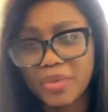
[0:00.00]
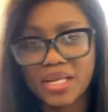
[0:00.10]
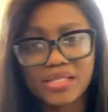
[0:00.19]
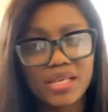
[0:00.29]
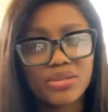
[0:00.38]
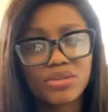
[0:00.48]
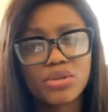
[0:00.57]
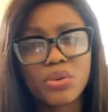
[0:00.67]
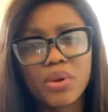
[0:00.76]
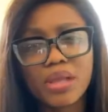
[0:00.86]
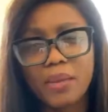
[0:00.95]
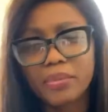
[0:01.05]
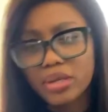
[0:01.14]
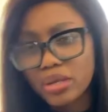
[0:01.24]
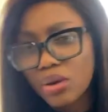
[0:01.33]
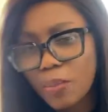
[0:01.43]
And I said, you know what, I'm
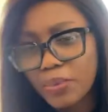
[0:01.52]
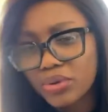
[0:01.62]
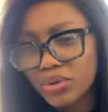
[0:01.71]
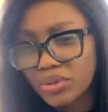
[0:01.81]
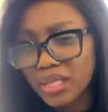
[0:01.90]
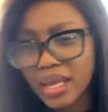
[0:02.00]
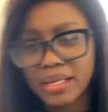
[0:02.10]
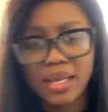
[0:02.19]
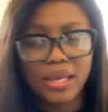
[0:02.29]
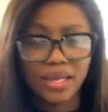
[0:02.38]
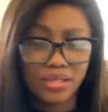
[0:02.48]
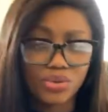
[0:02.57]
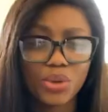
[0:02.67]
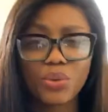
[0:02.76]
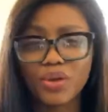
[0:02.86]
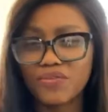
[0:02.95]
gonna hop on online and do
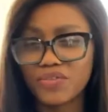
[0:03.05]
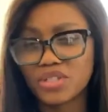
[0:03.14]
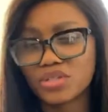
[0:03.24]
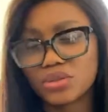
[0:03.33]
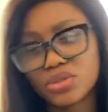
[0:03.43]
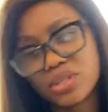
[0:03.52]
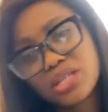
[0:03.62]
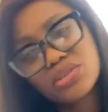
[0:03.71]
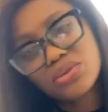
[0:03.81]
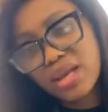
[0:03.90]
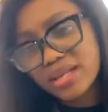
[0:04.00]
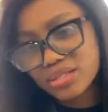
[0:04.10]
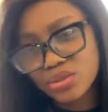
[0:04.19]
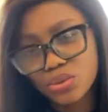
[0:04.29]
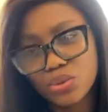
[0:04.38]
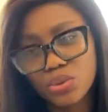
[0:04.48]
a quick video to let you guys
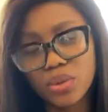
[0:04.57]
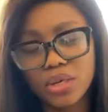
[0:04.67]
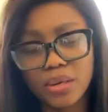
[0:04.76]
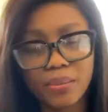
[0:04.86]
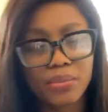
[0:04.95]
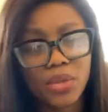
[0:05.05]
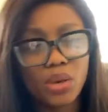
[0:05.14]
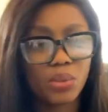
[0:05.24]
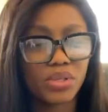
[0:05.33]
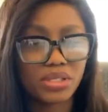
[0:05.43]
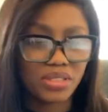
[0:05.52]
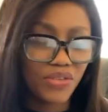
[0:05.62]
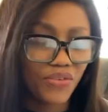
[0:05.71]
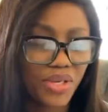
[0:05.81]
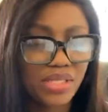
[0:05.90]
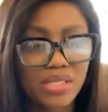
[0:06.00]
know what the
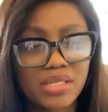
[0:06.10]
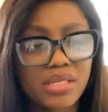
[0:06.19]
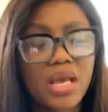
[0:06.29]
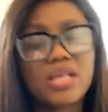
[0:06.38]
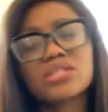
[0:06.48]
difference is.